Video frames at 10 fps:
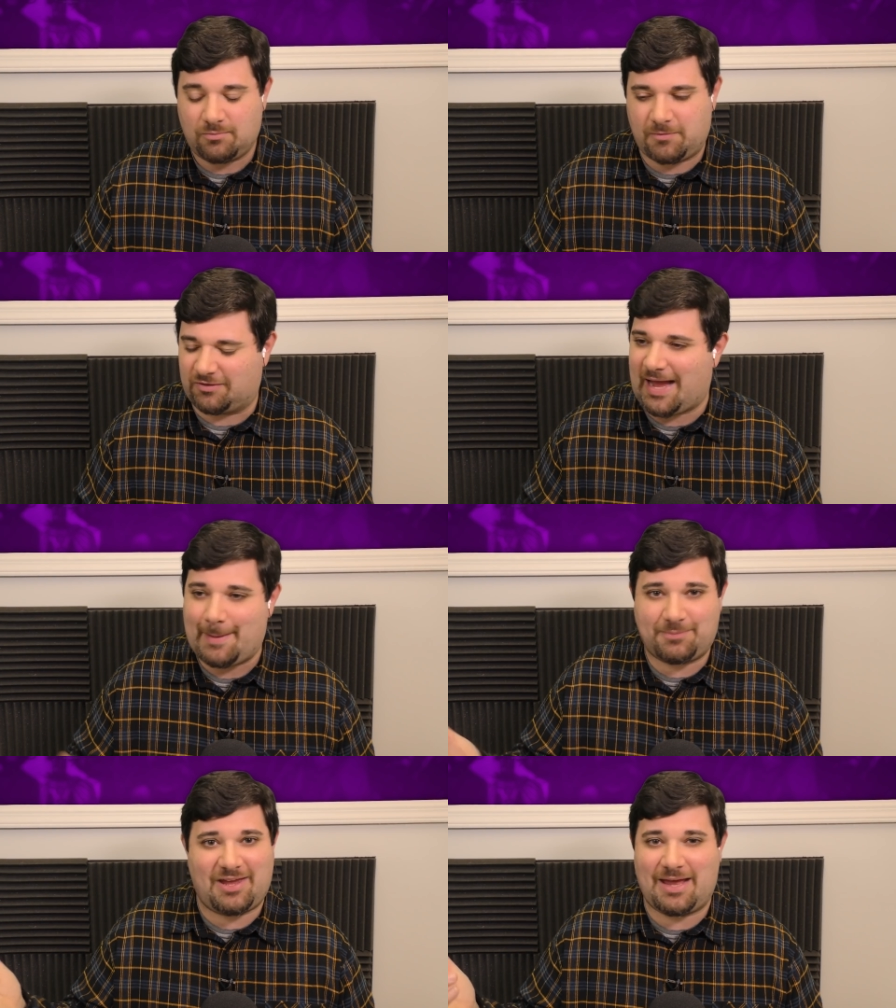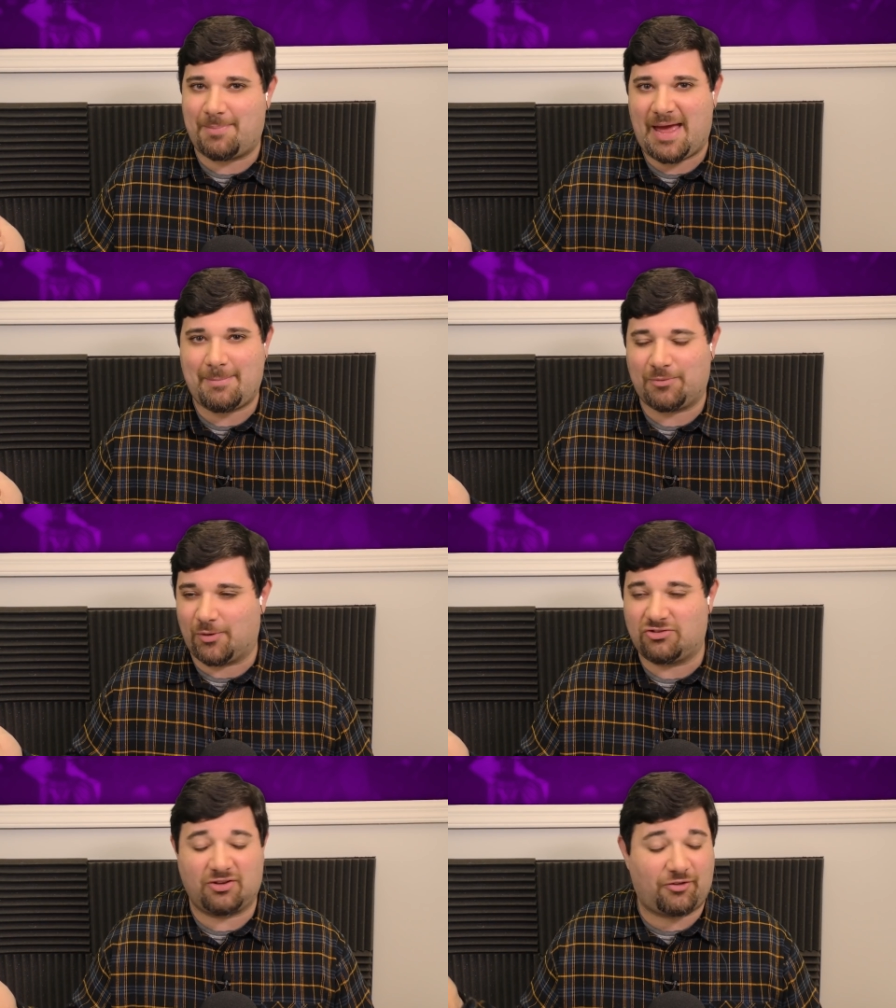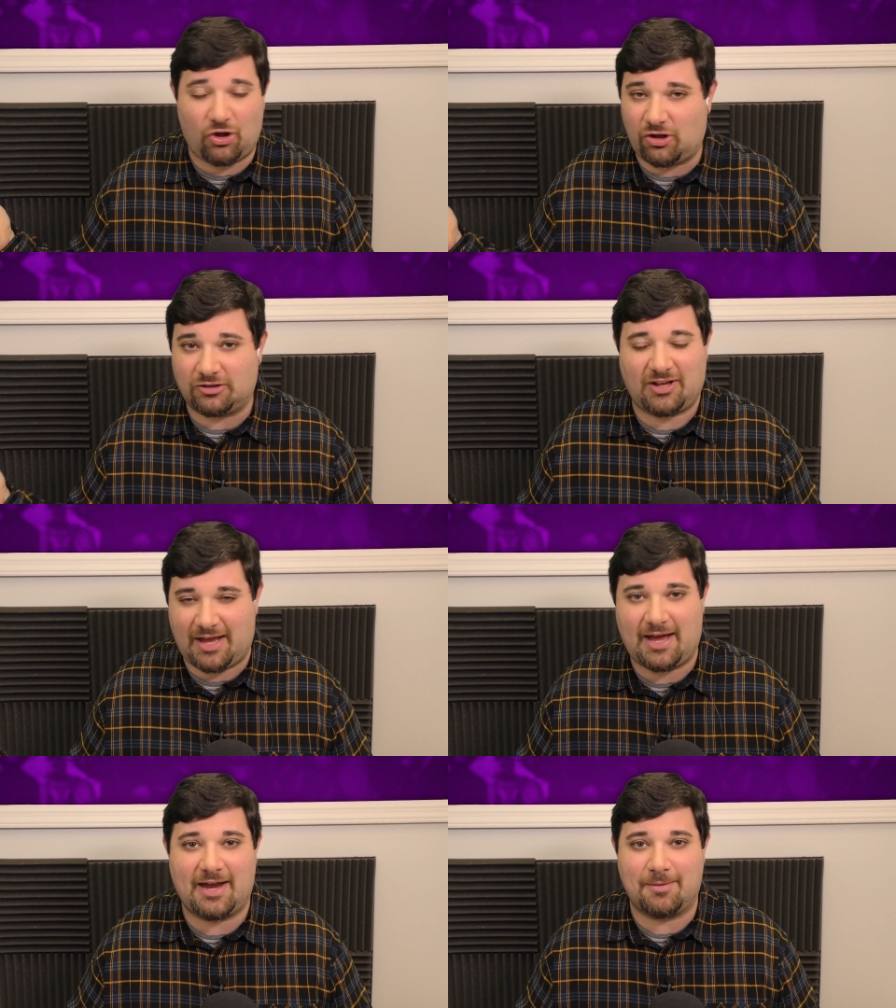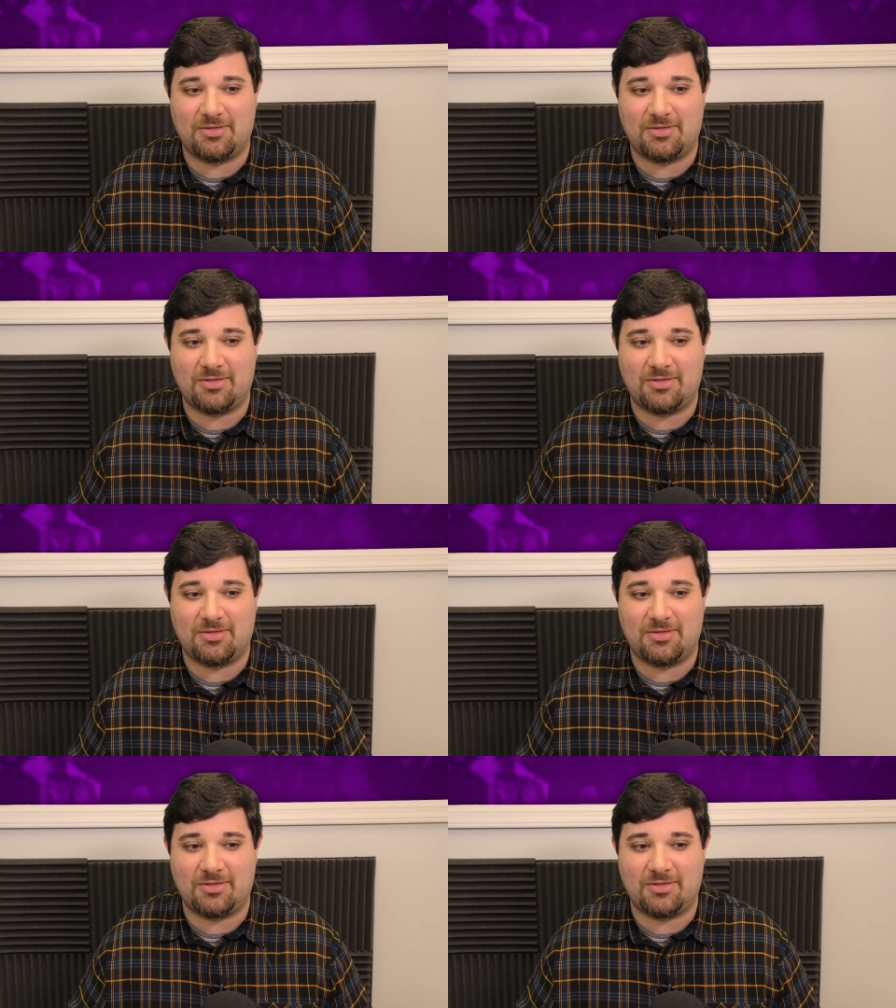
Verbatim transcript: the top 10 Batman runs of all time.